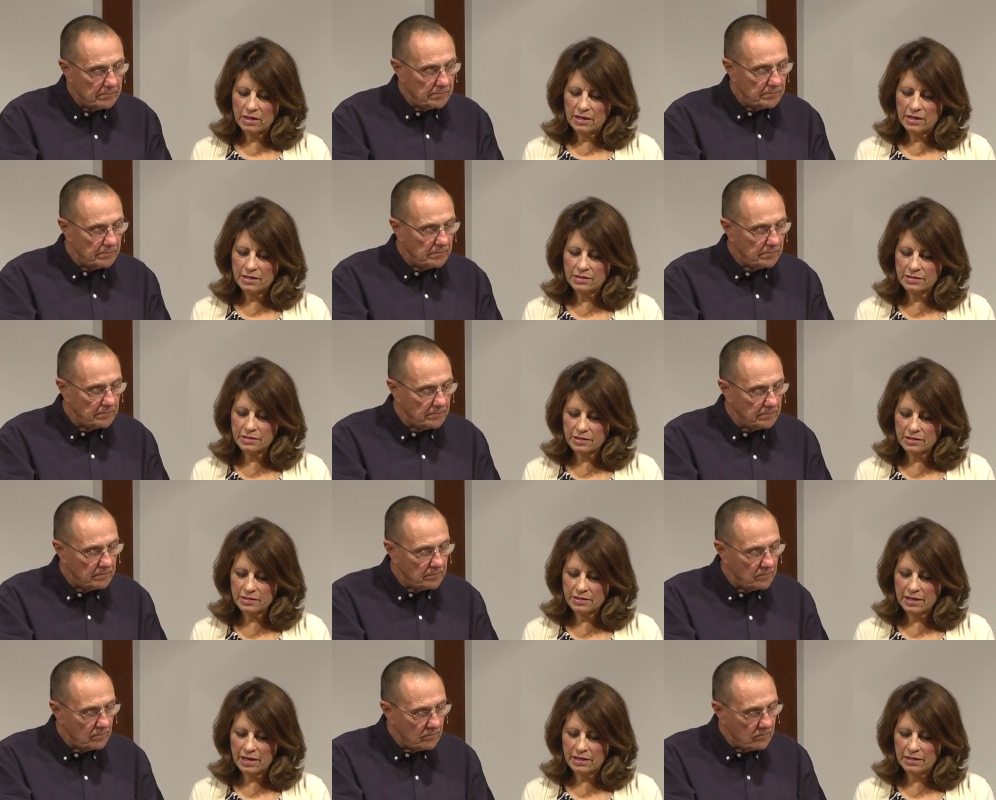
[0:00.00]
Speaker 1: His
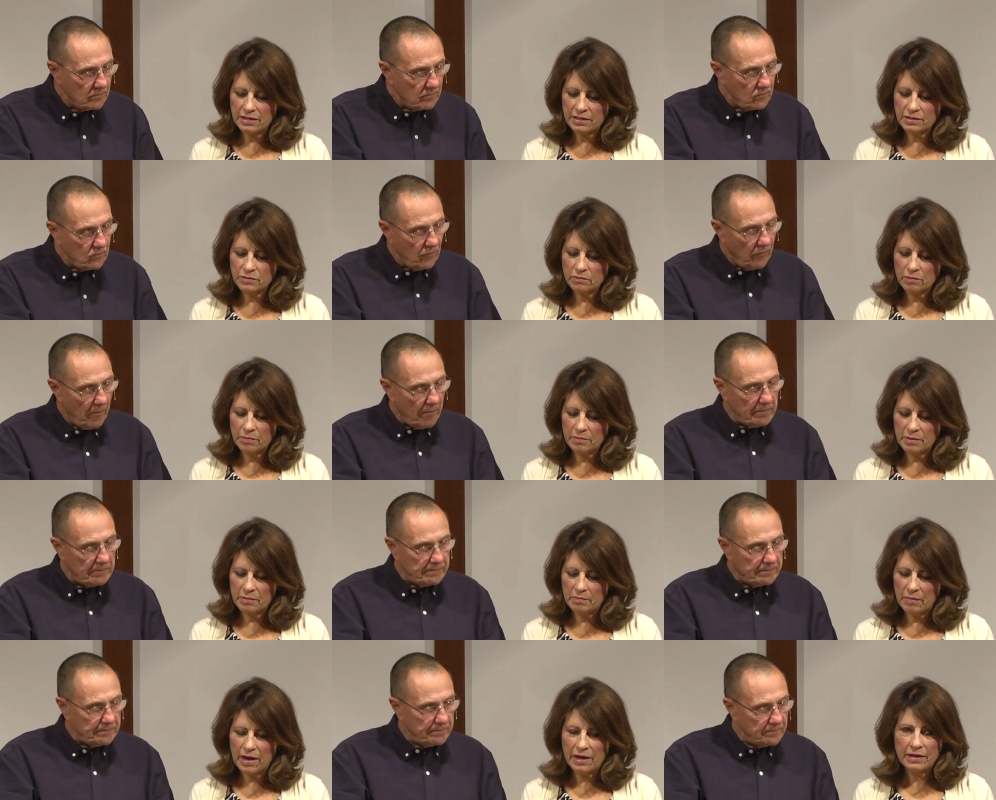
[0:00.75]
descendants will
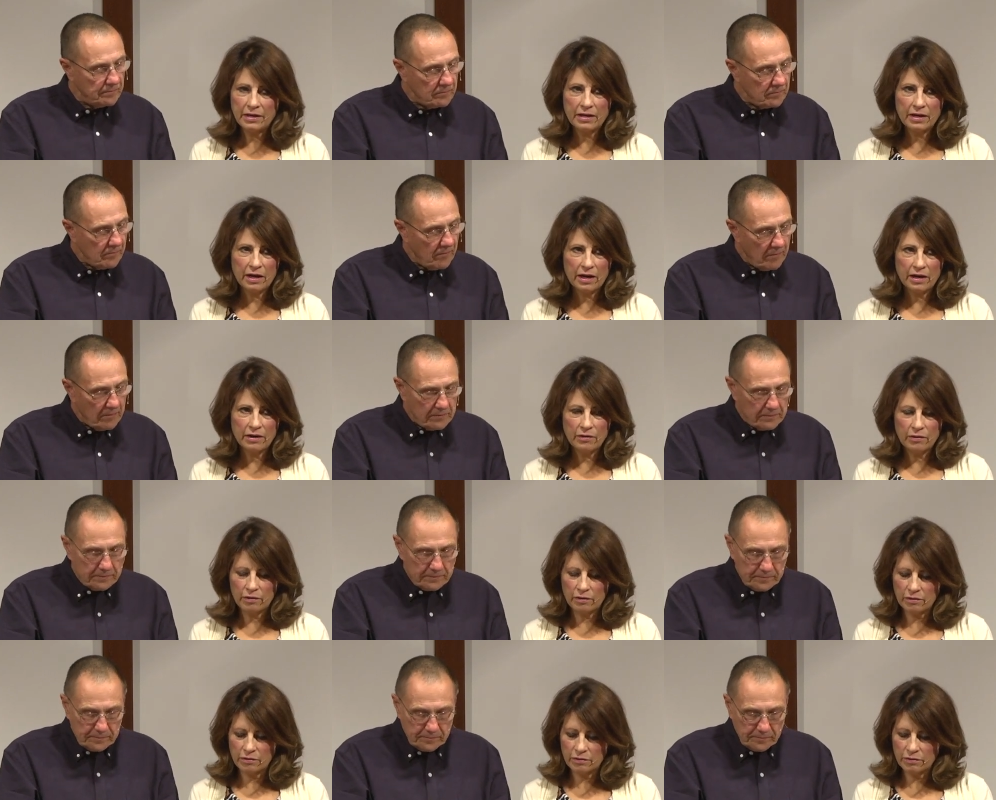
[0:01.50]
be mighty on
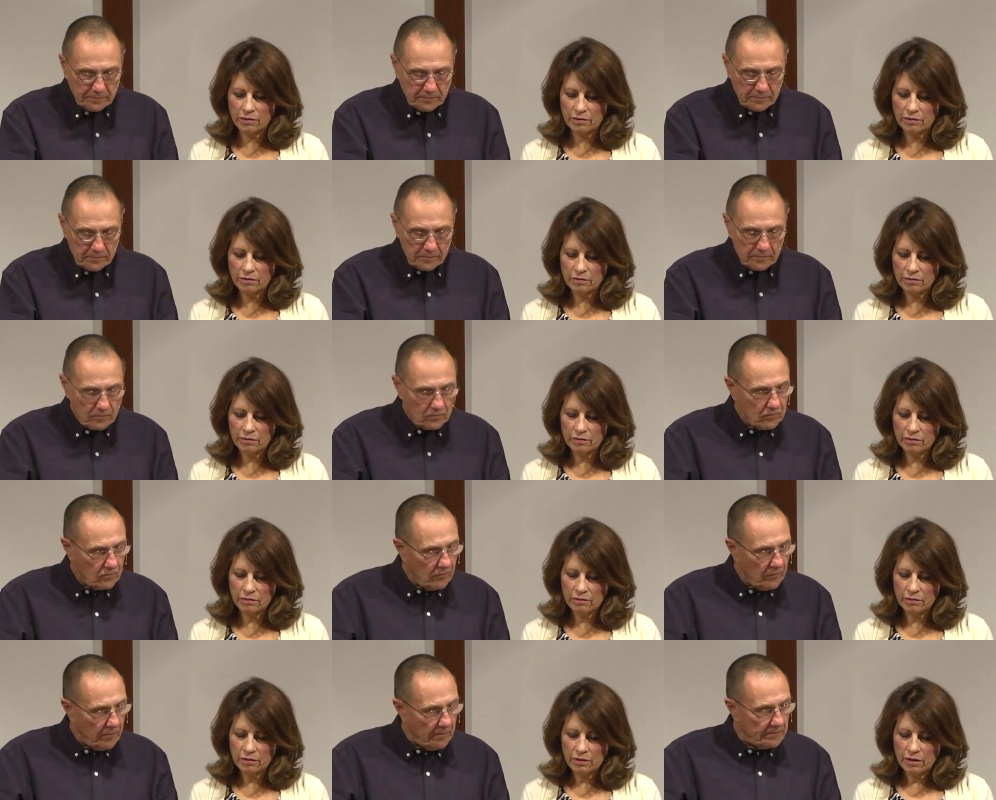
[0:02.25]
earth.
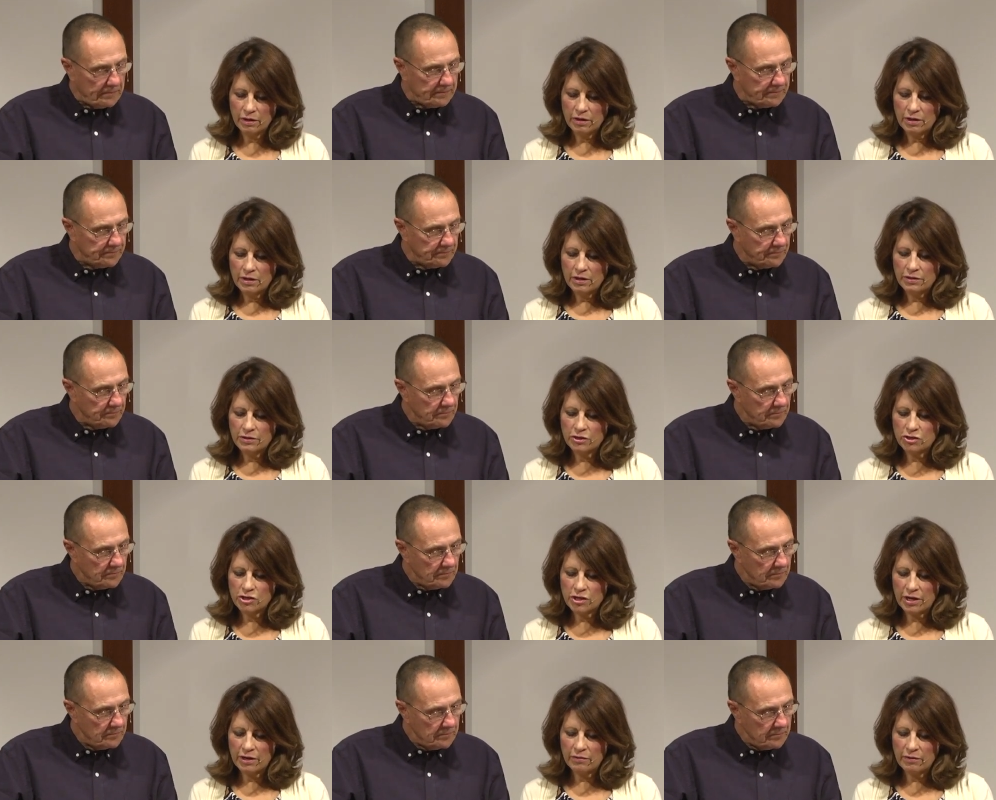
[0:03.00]
The
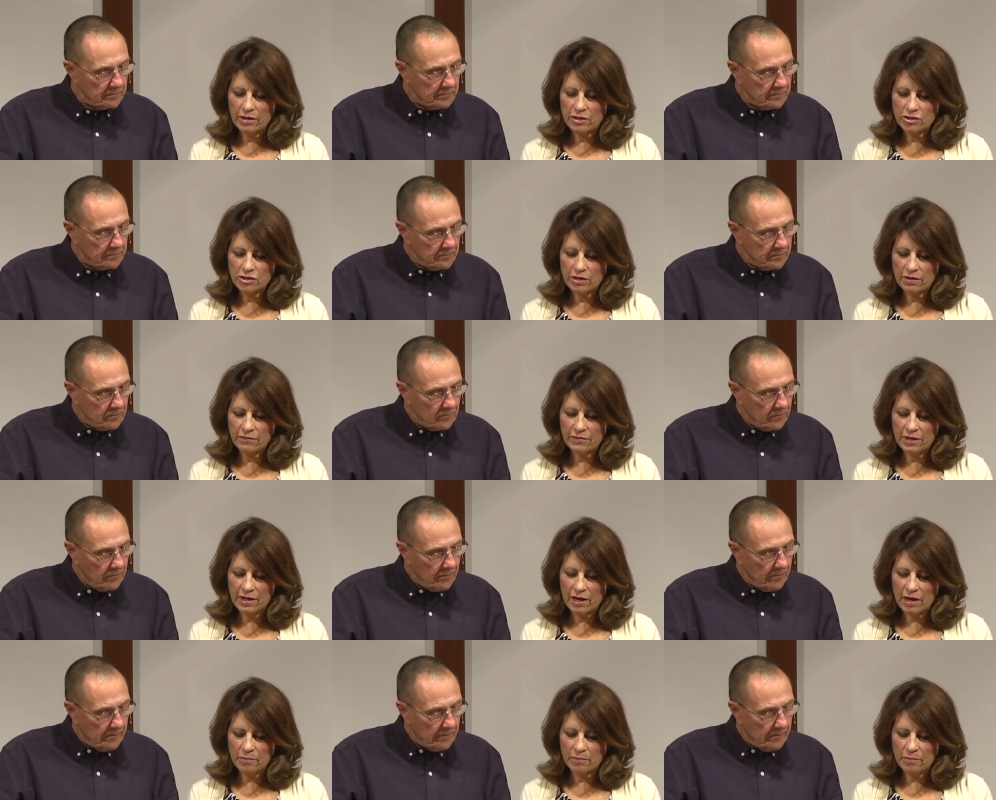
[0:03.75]
generation of the